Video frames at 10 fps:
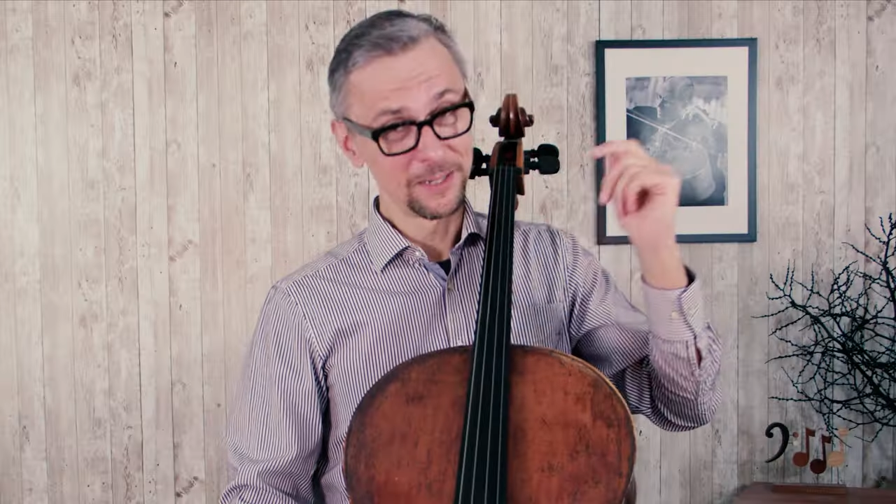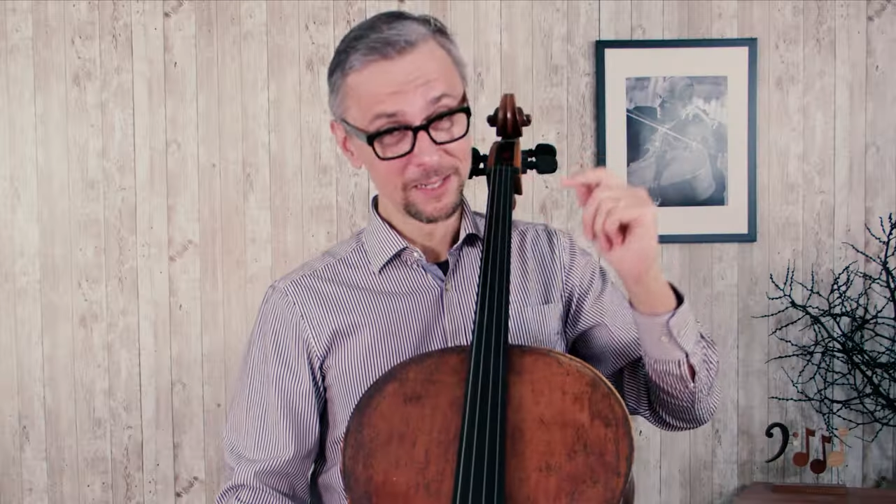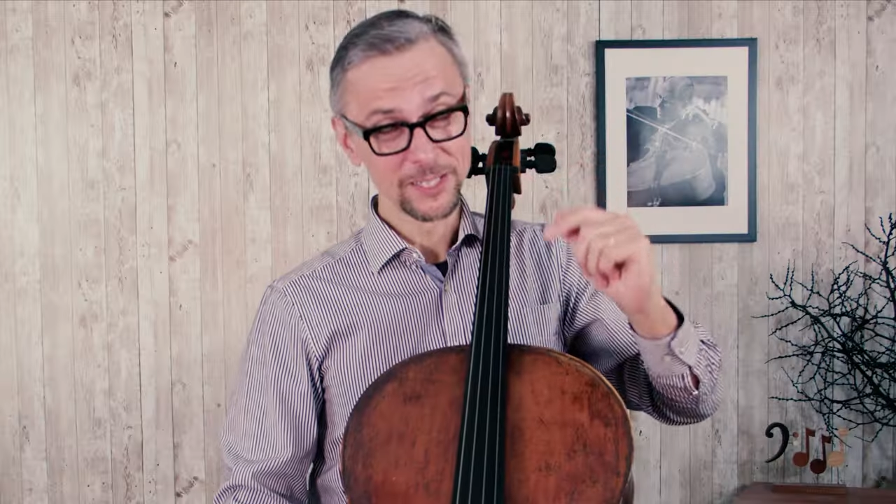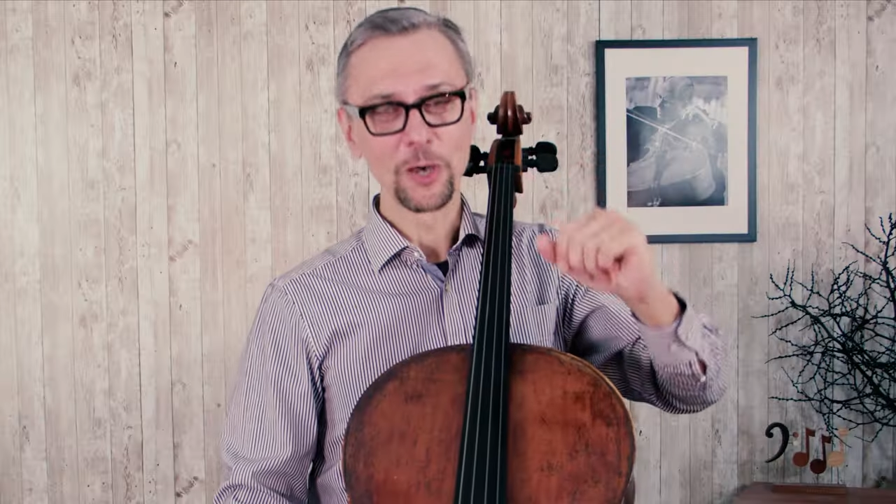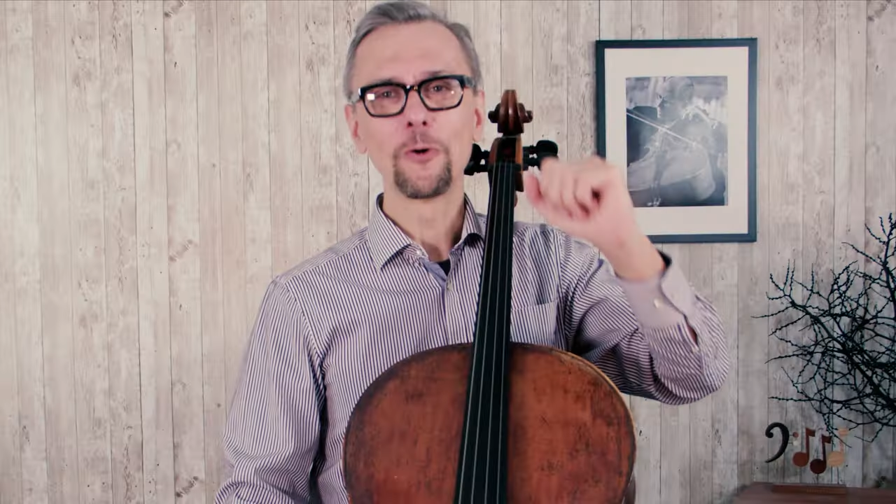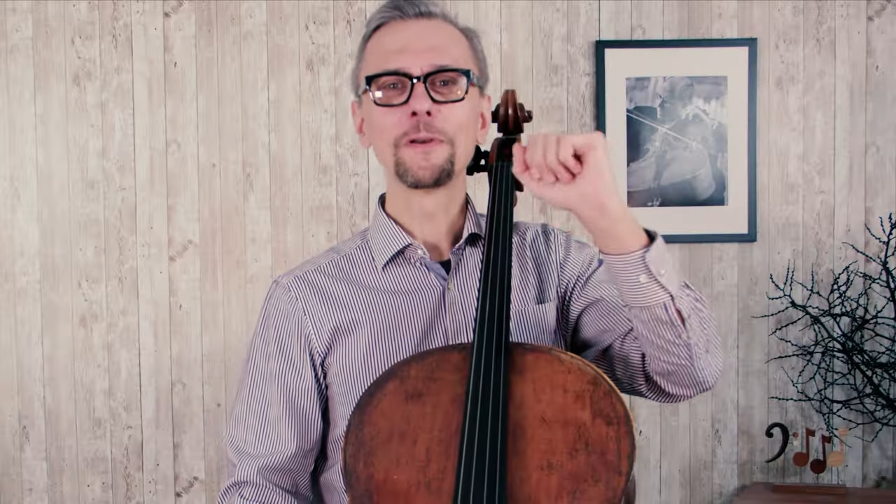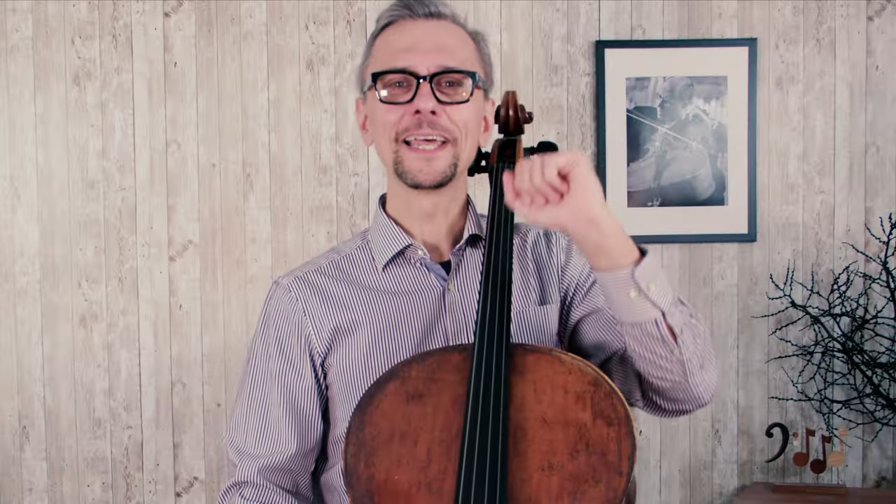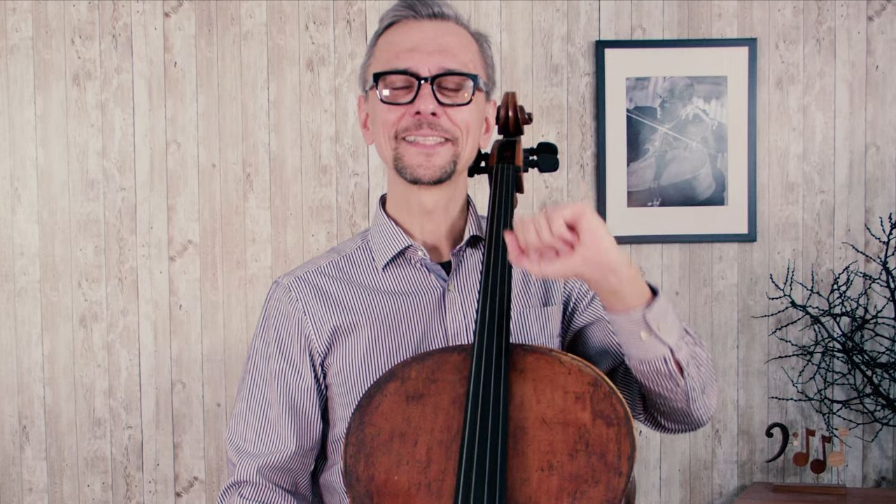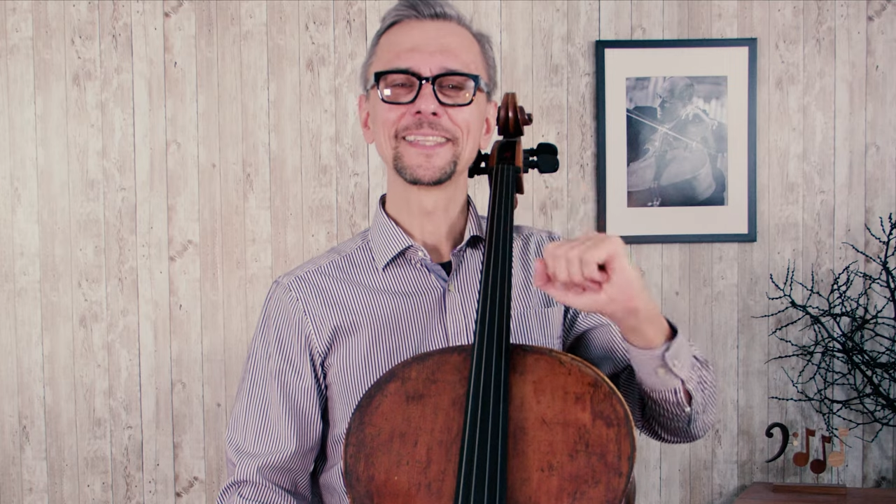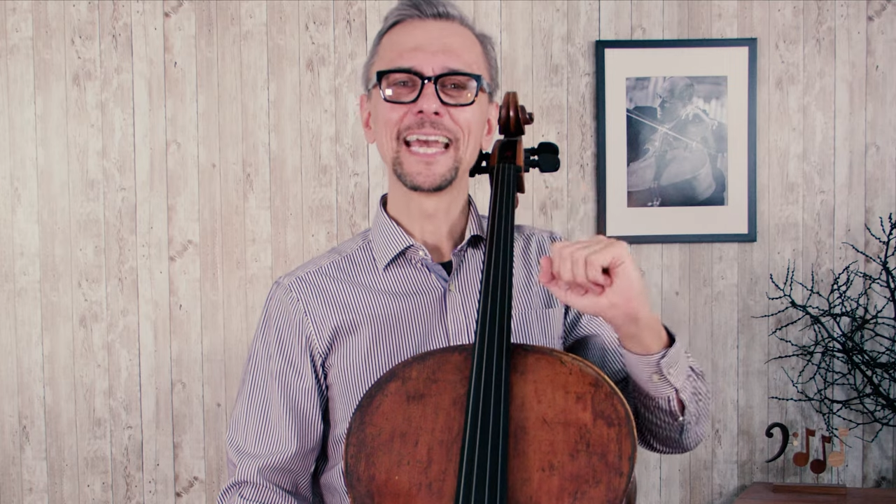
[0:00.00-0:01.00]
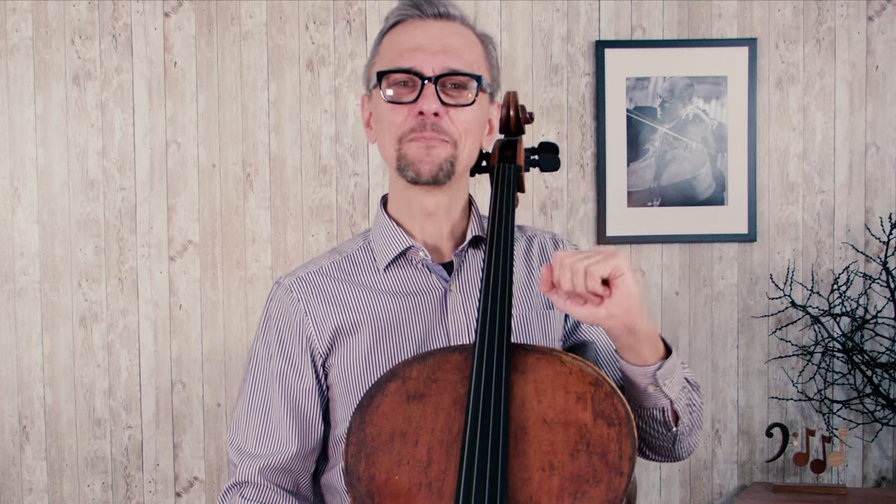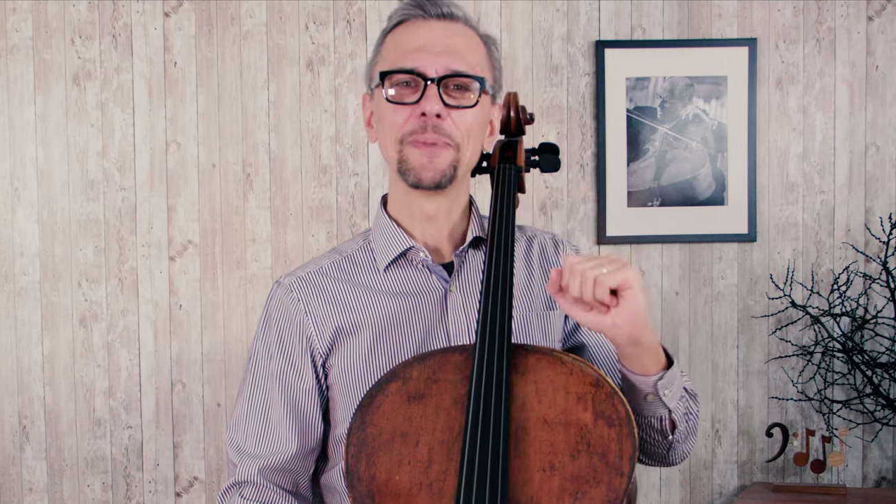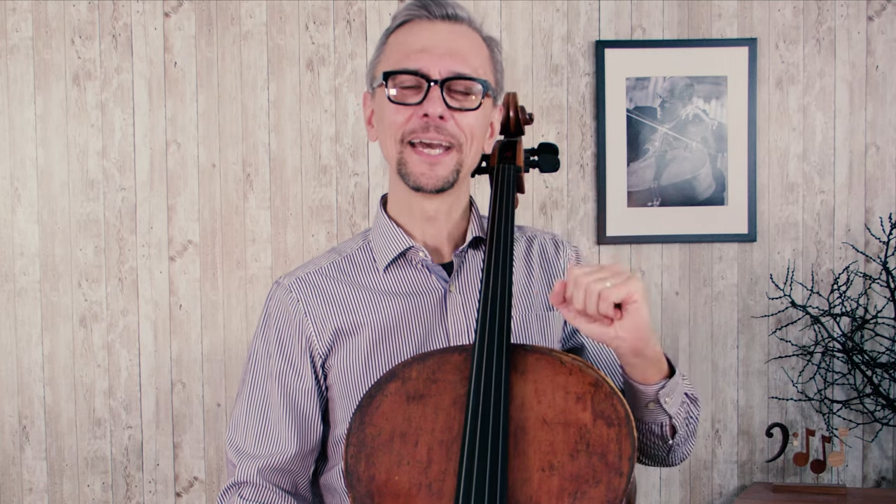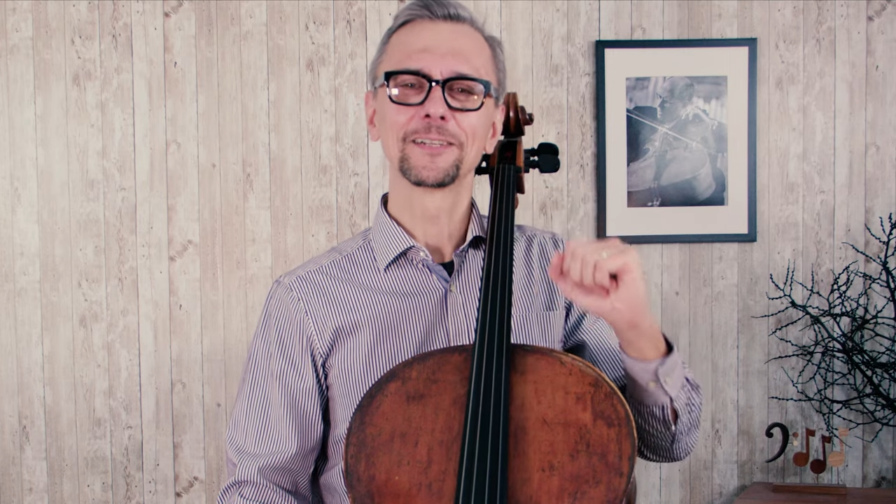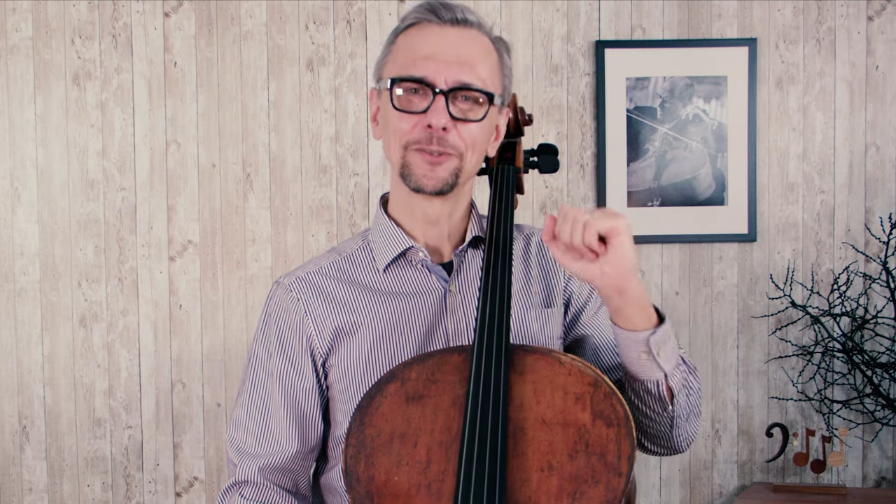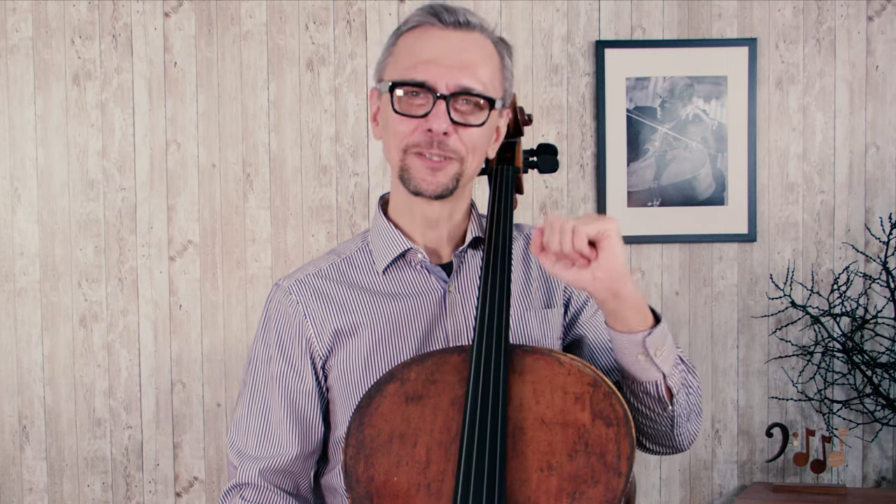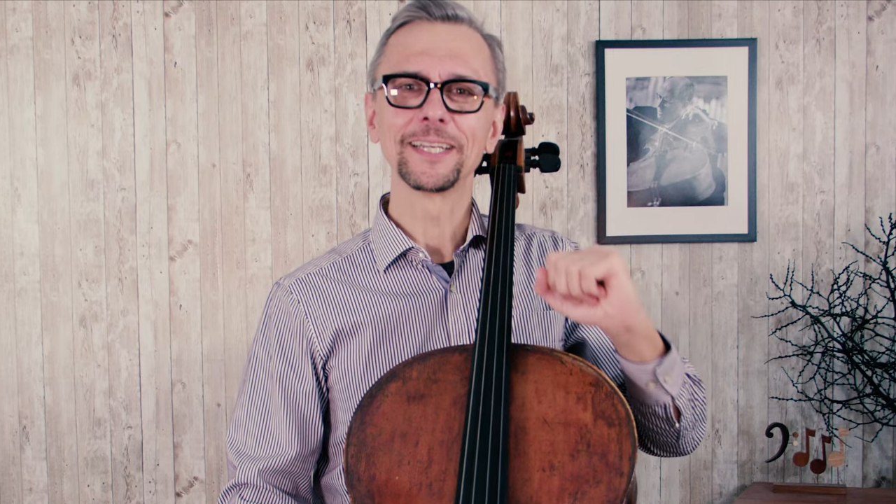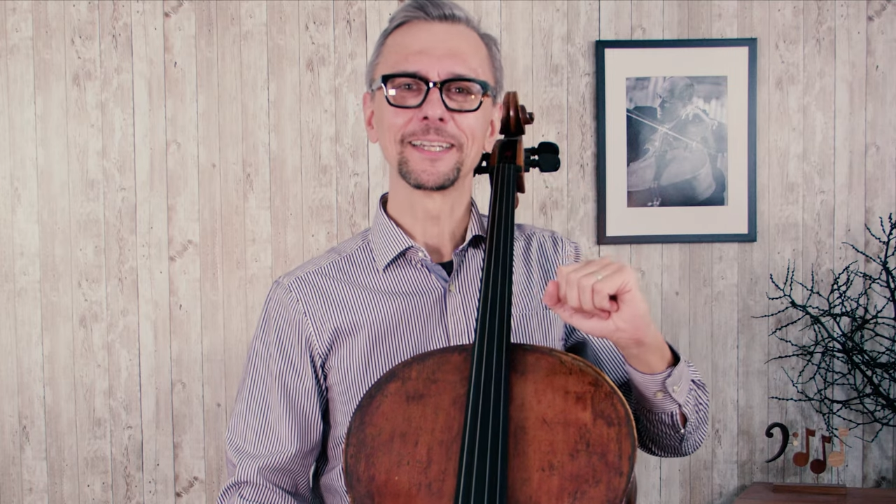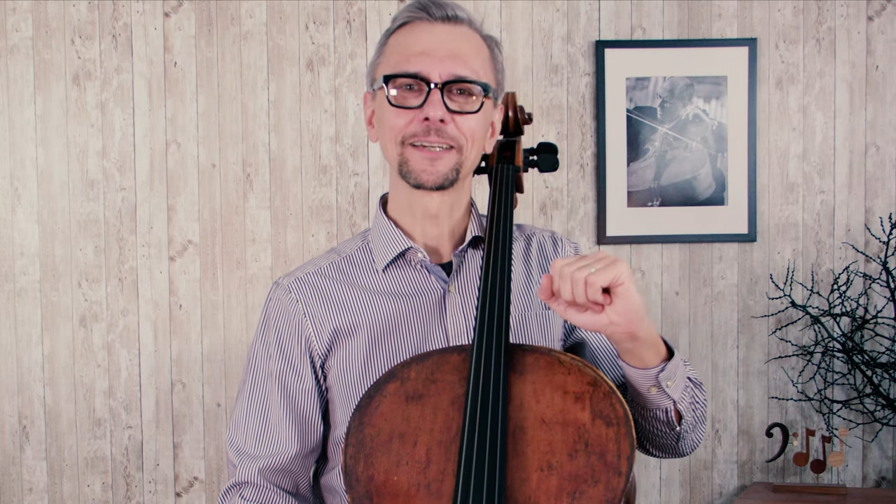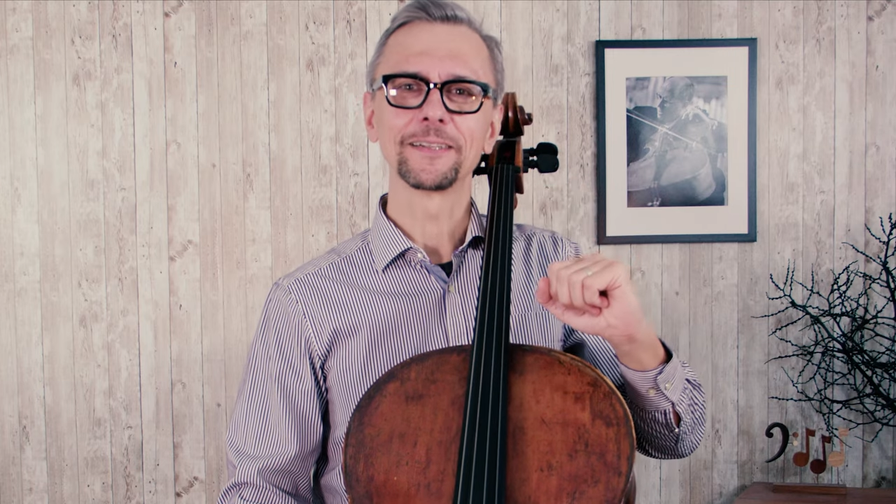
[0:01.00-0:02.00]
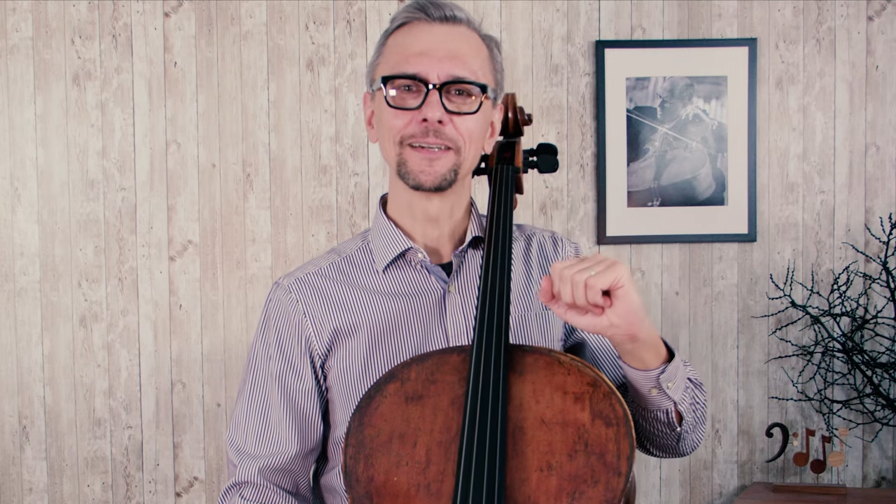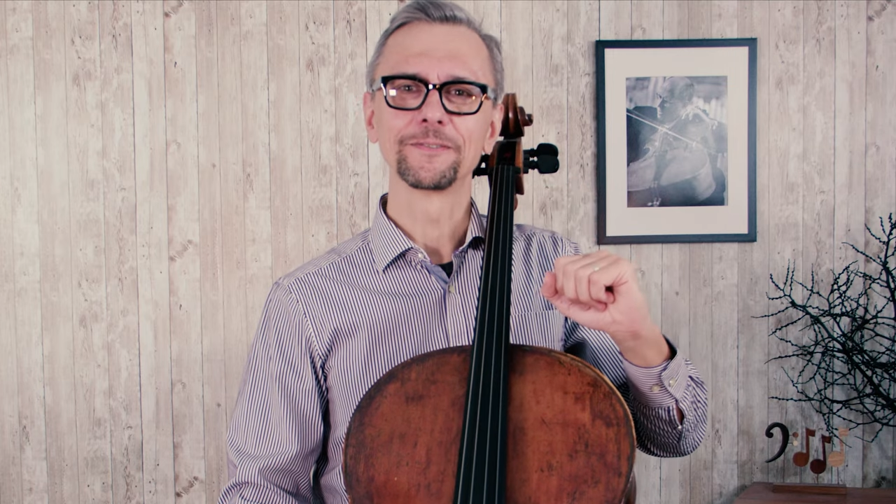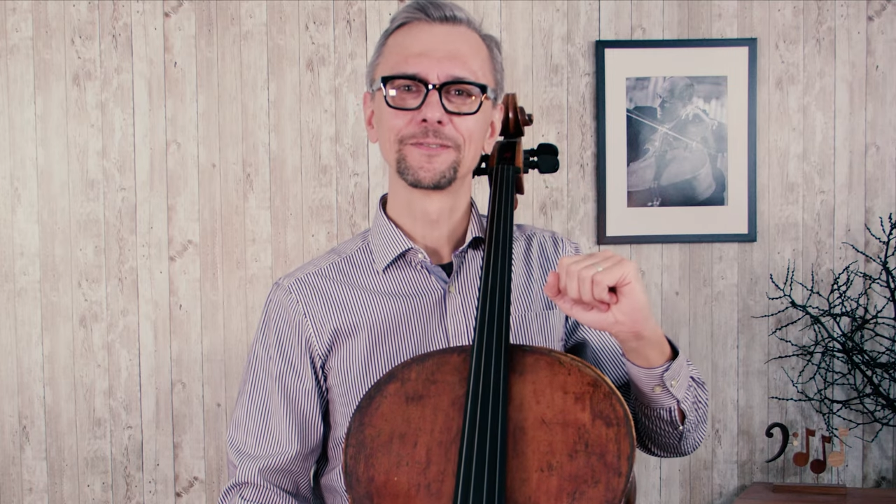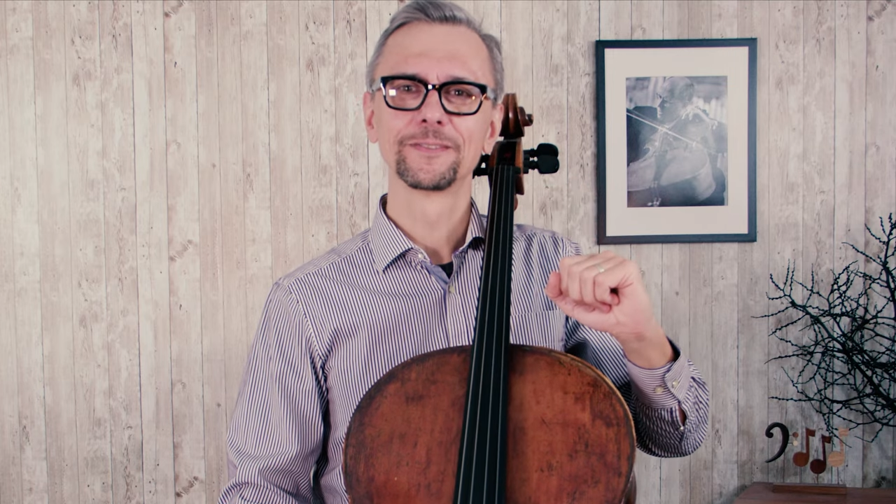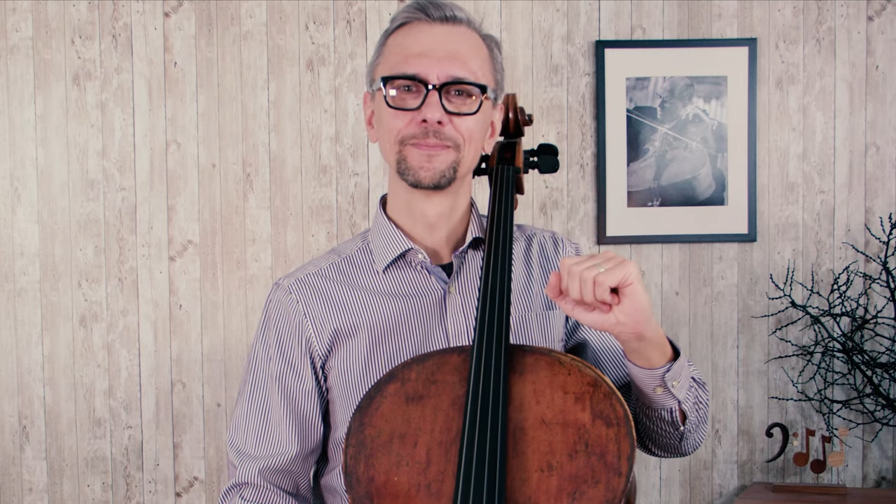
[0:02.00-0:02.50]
so let's get back to tenor clef.